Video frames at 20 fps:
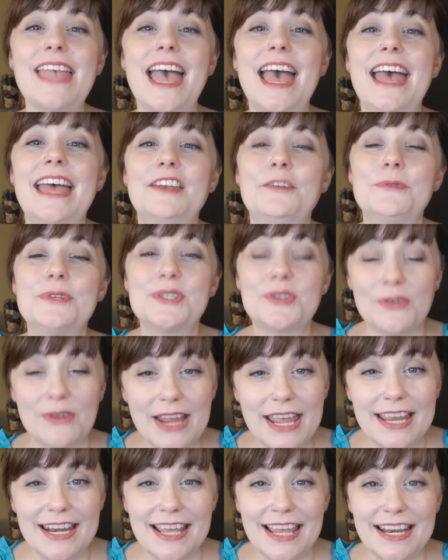And it was
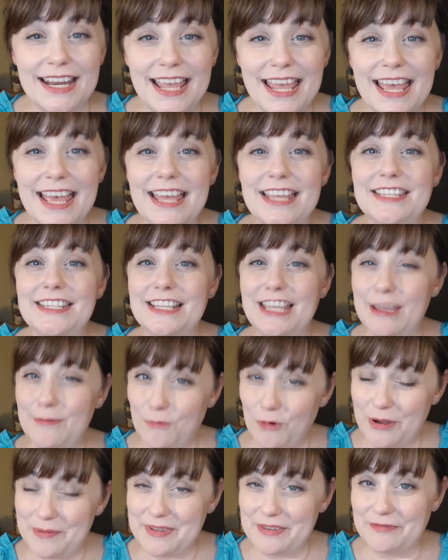created to keep
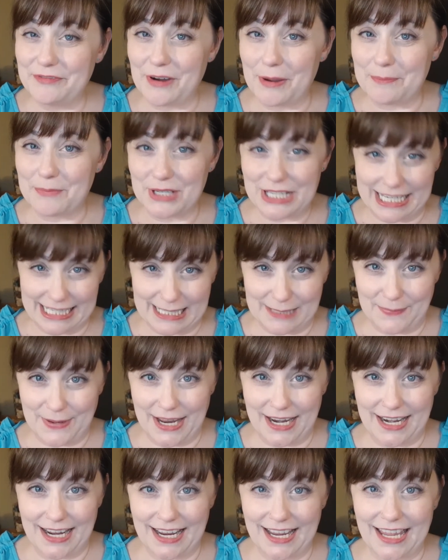women from
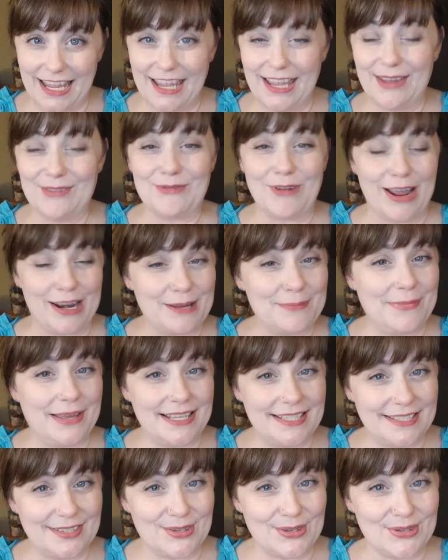participating in riding
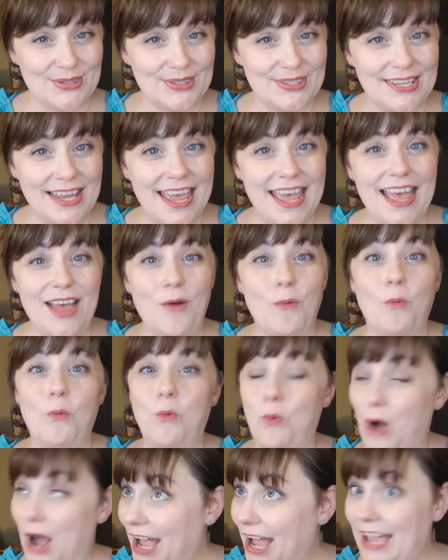bicycles.
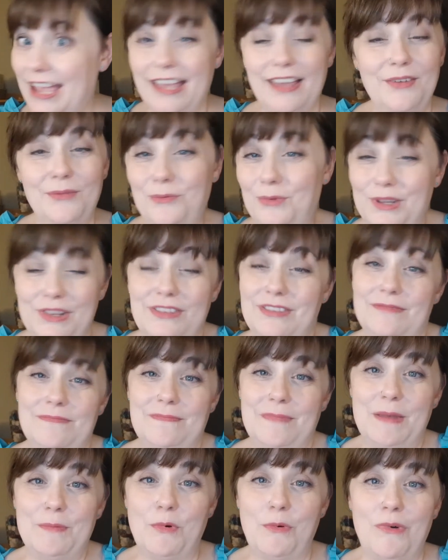Why would
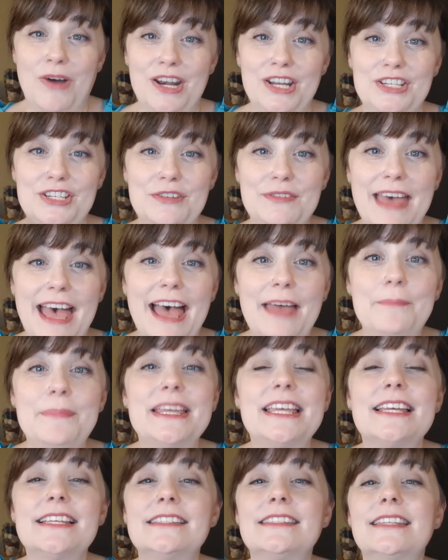people want to do that?
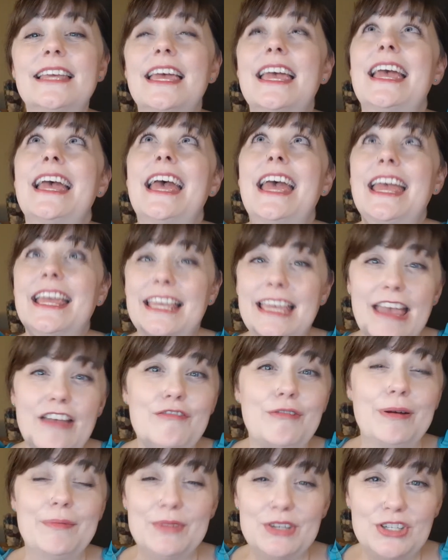Because it gave
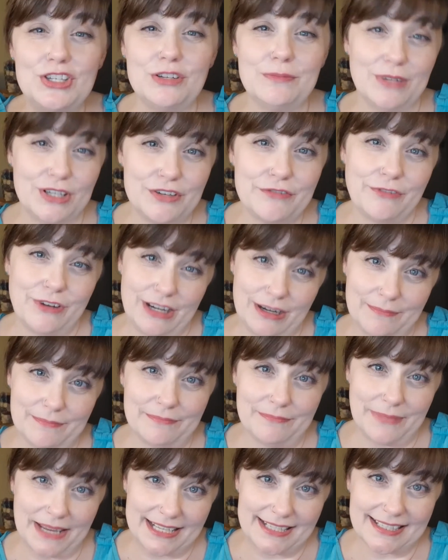women too much freedom,
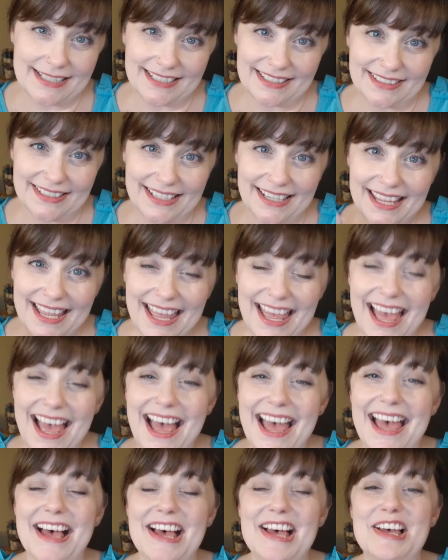basically.
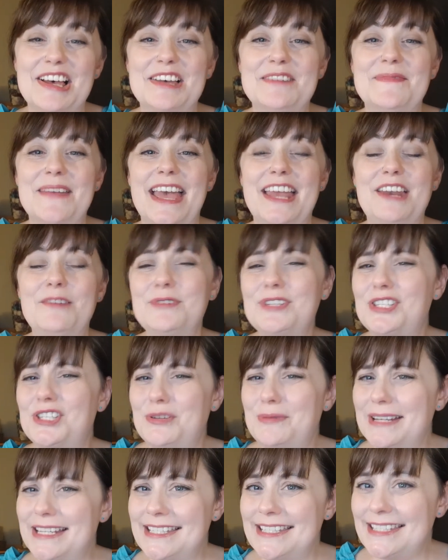Um, and it was
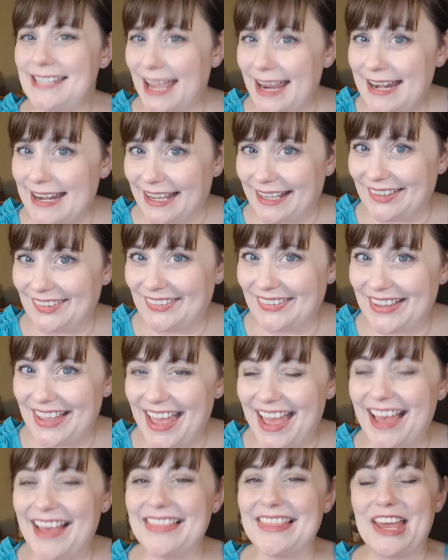too exciting.
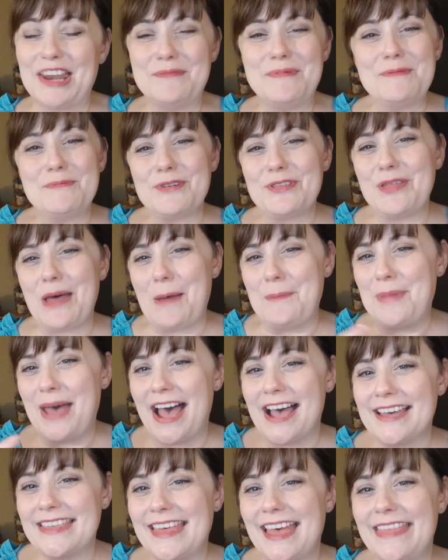a lot of people thought
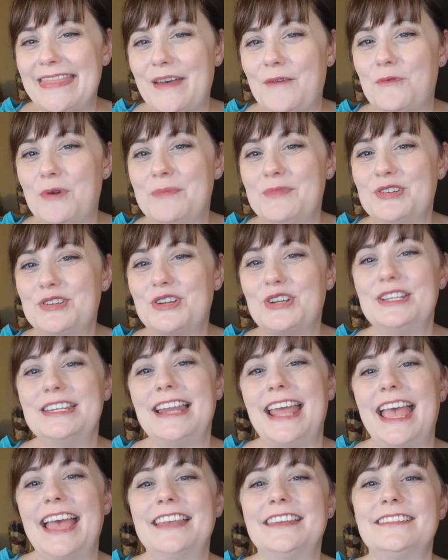back then that women couldn't
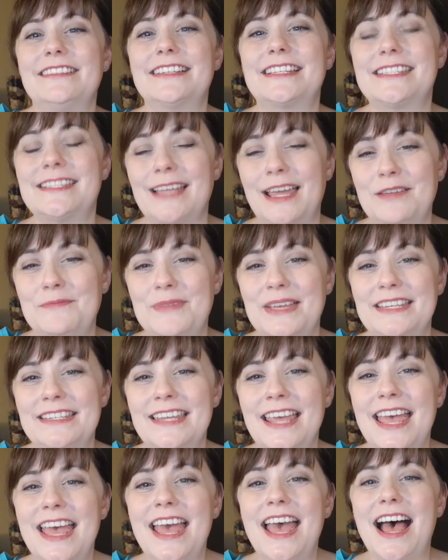handle excitement.
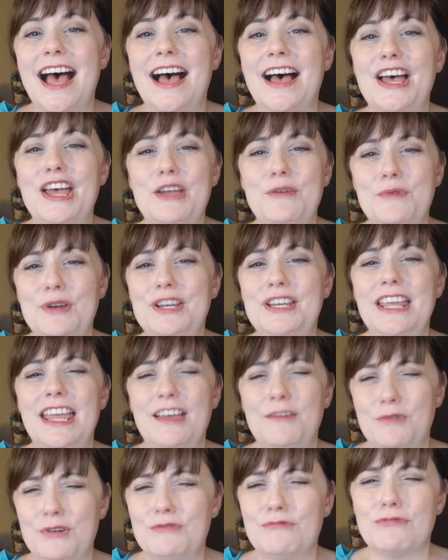Uh, it would
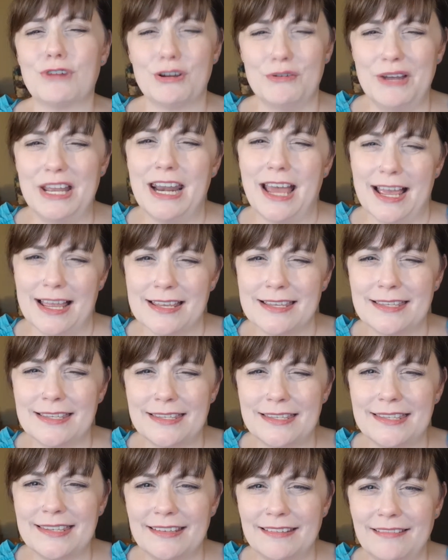it would ruin
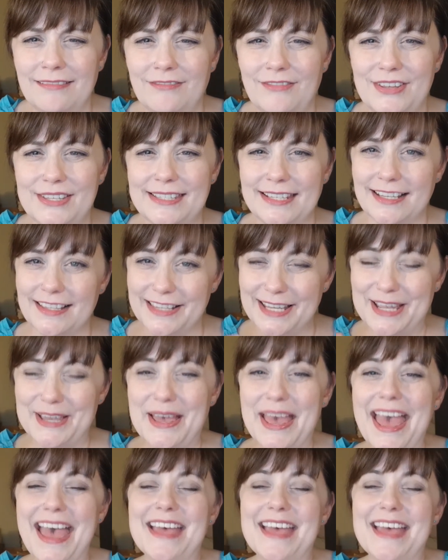us physically.